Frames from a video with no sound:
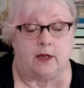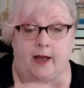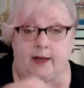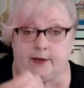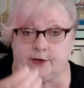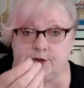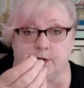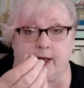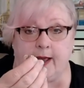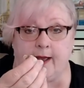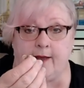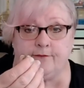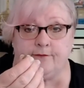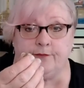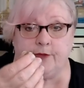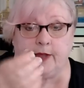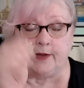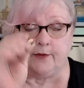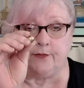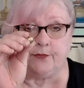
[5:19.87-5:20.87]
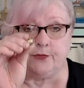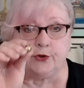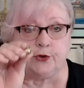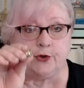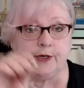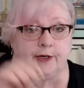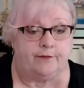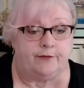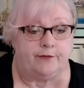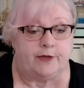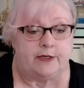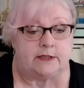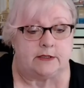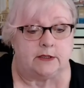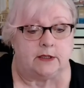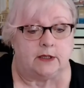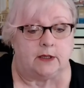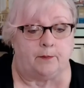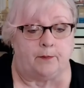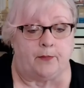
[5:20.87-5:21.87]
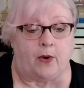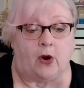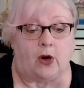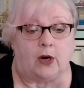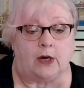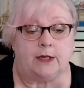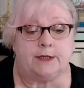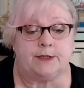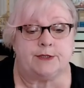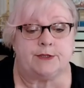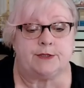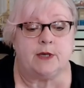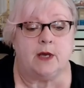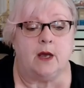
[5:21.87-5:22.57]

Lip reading: actually I have like 30 of these little parts.